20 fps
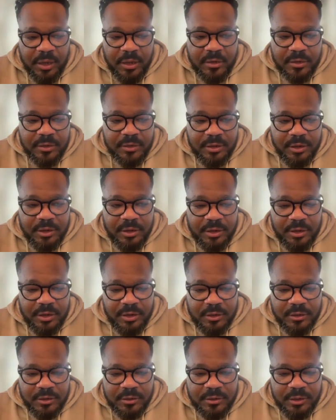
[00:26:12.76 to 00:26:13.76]
and
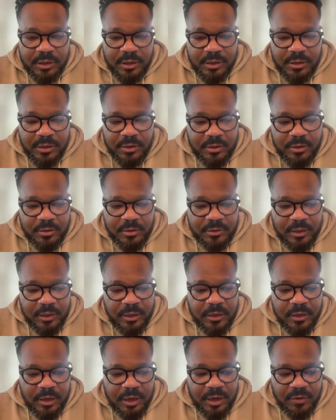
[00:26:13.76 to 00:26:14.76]
uh, take uh,
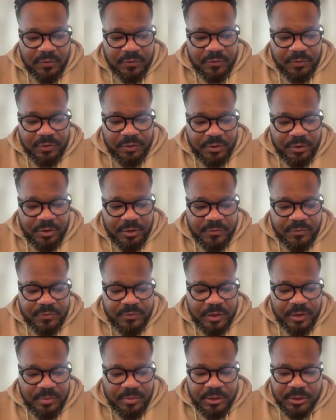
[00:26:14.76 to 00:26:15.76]
take care of uh,
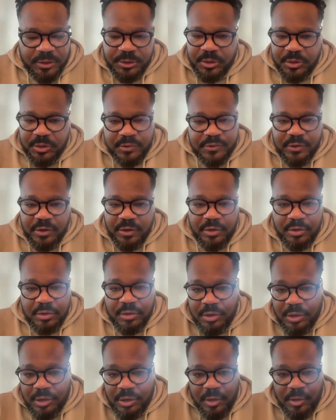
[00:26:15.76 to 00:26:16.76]
of them each other
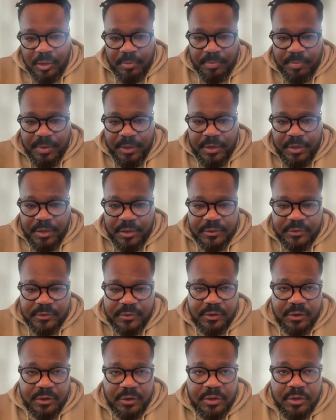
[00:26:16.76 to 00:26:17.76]

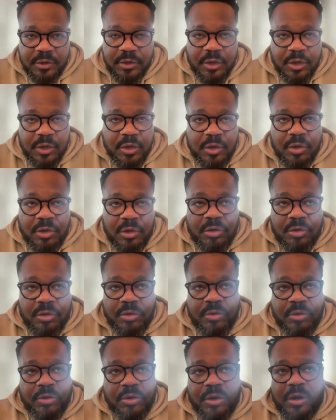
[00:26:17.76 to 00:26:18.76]
because uh,
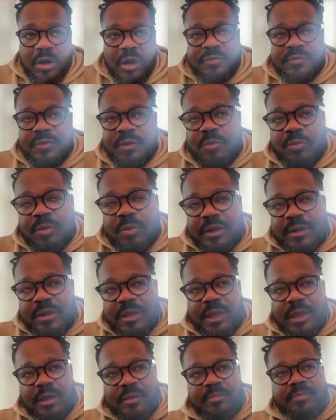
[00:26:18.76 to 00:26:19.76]
you know after
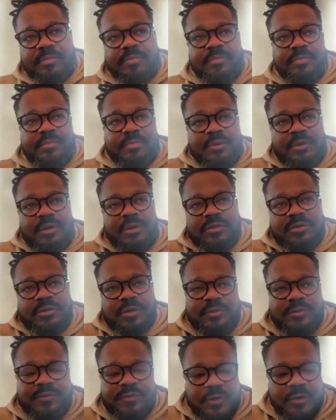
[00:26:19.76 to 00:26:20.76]
one game, a lot
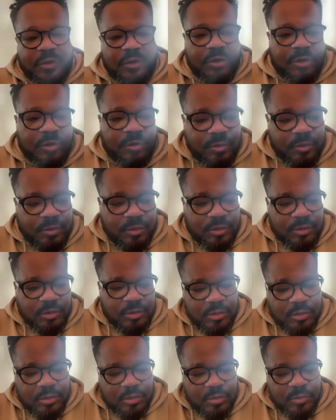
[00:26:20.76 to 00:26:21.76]
of uh,
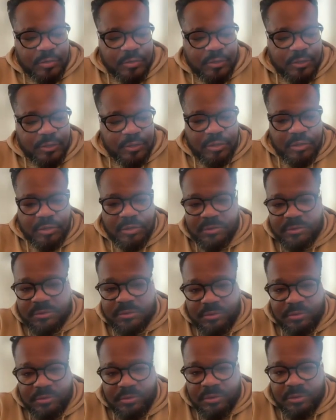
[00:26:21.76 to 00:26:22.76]
uh critical
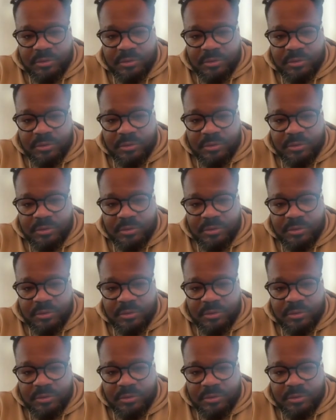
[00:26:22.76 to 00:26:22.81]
